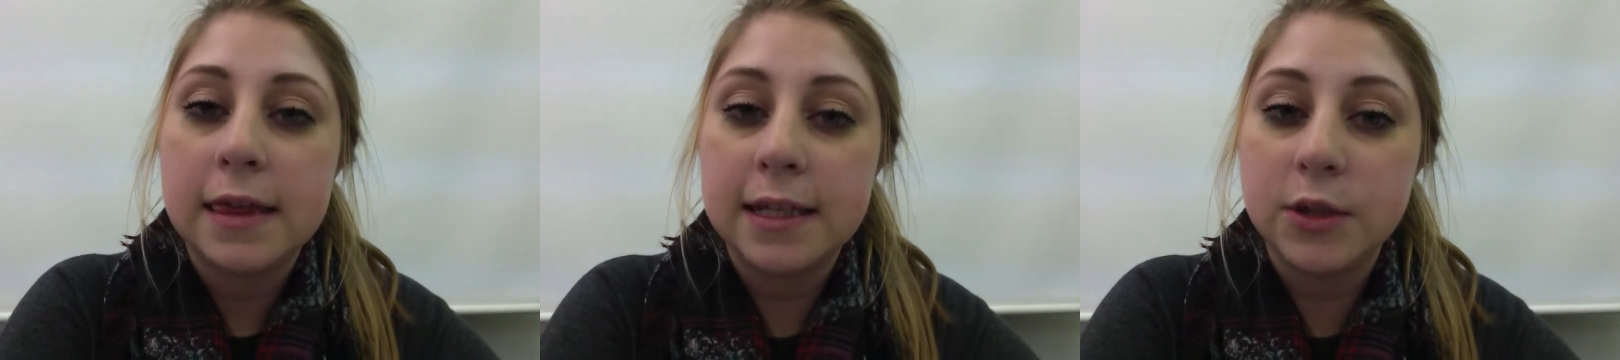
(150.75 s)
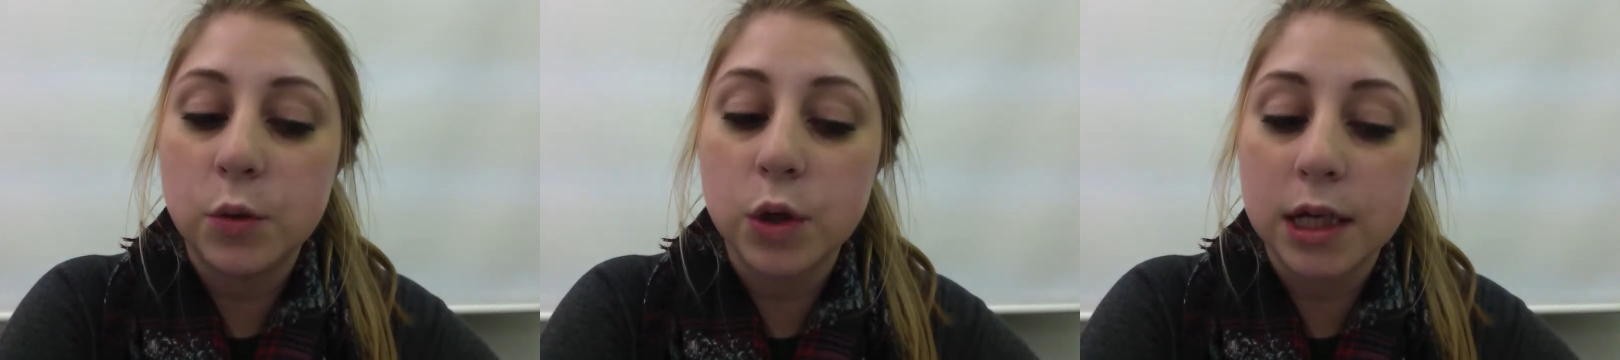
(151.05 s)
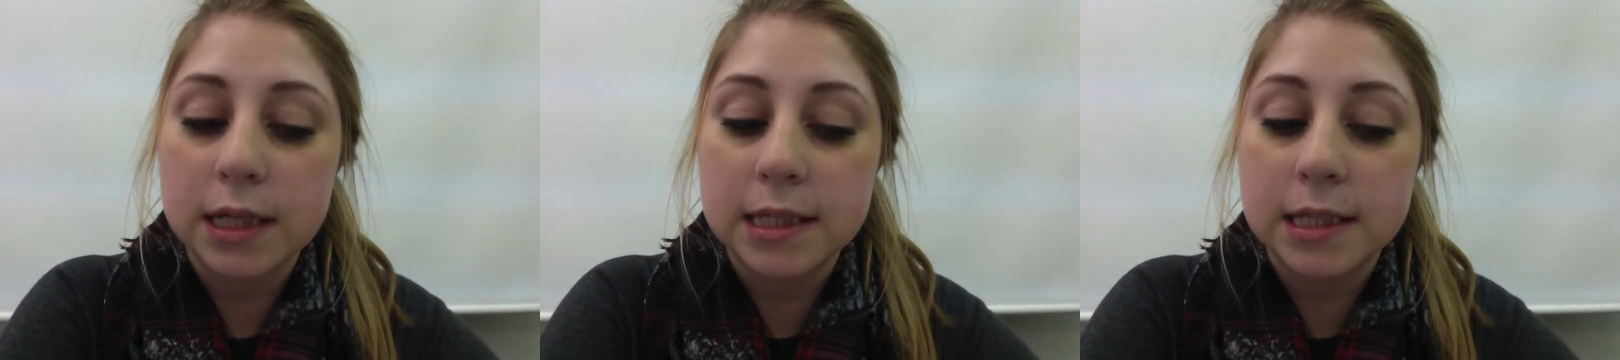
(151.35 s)
these
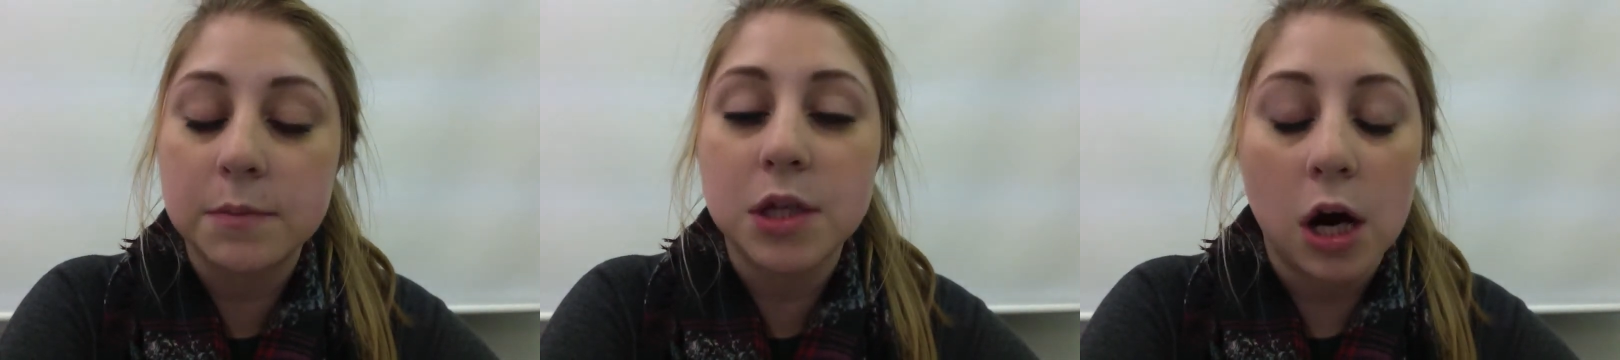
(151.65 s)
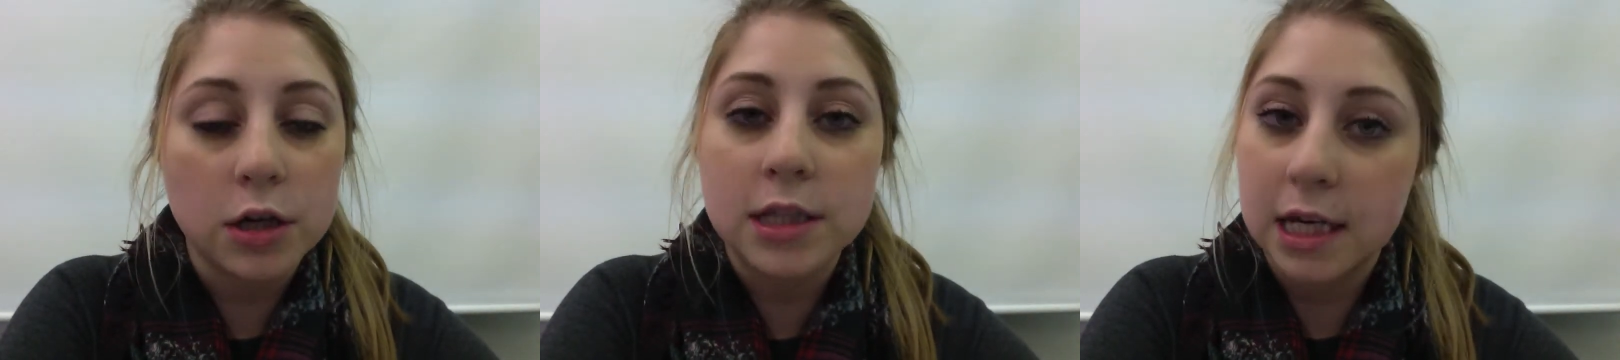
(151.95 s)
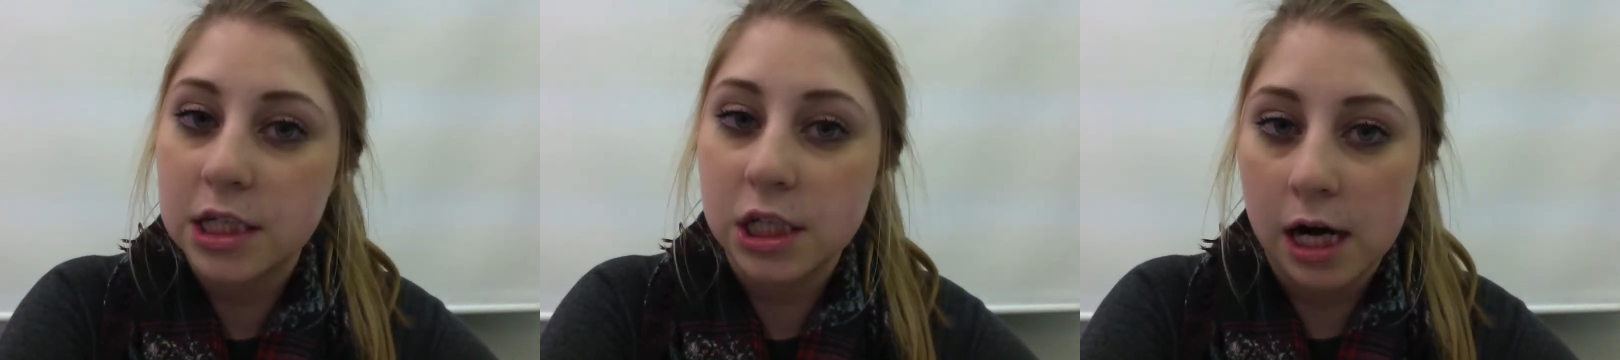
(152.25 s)
organisms are
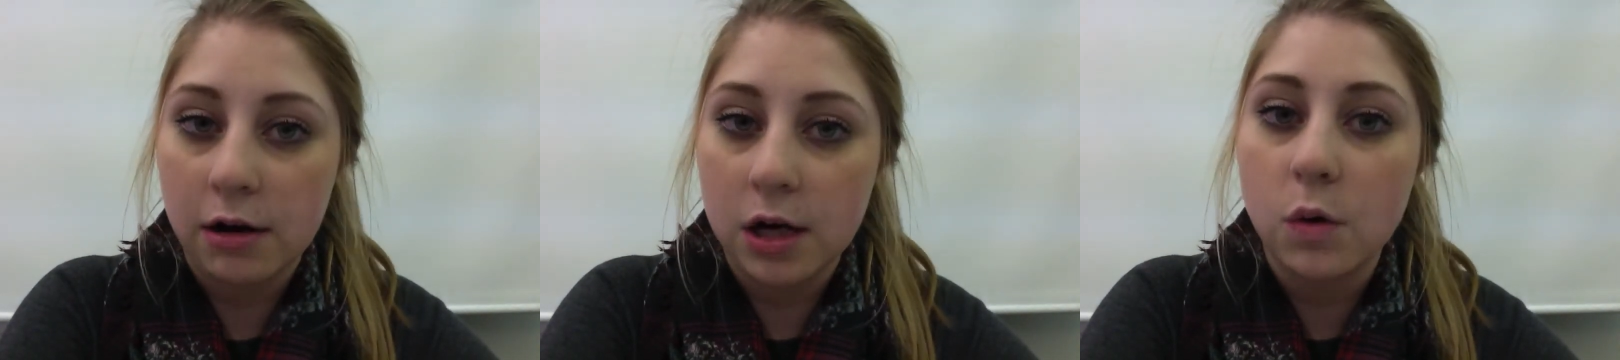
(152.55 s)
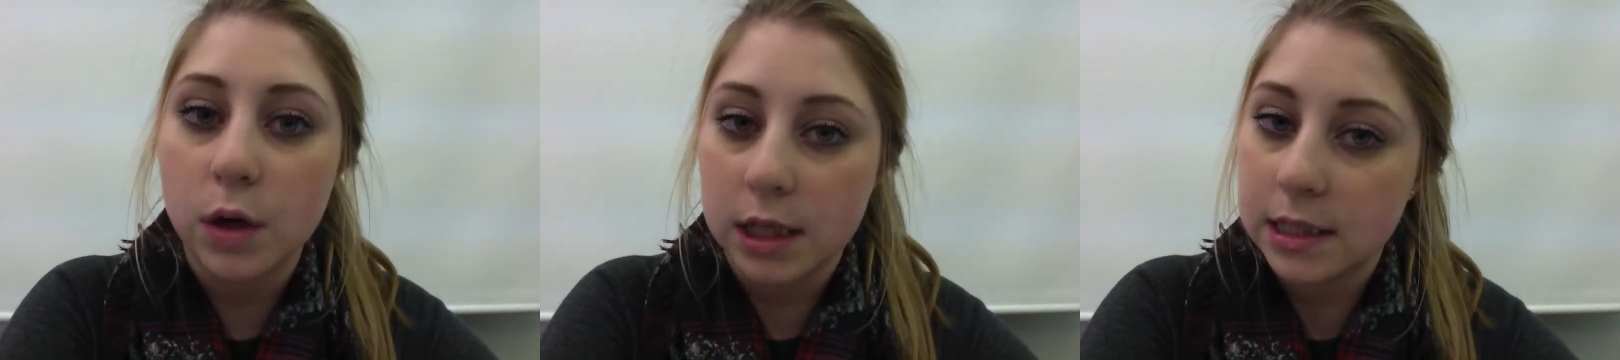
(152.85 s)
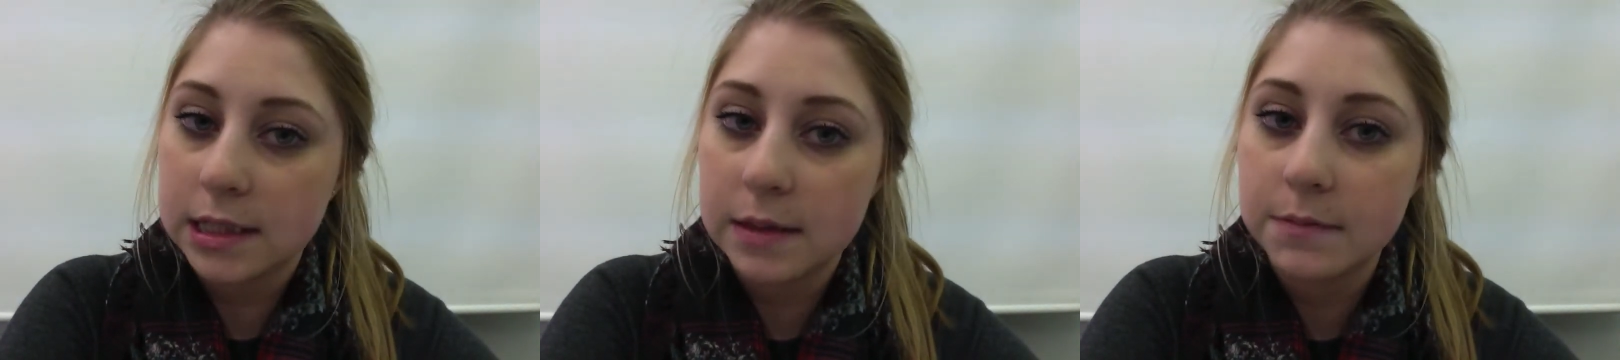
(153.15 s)
stationary
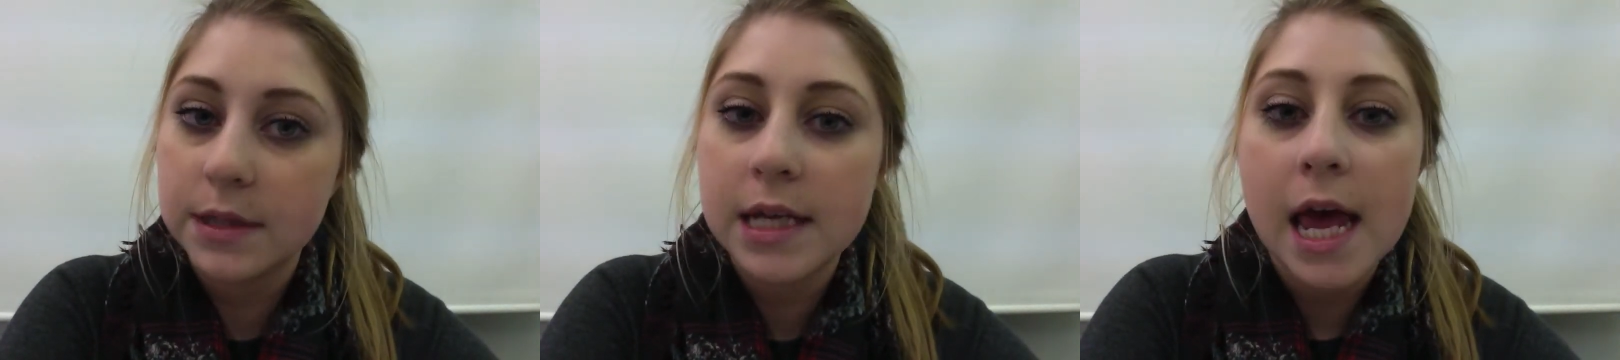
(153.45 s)
organisms.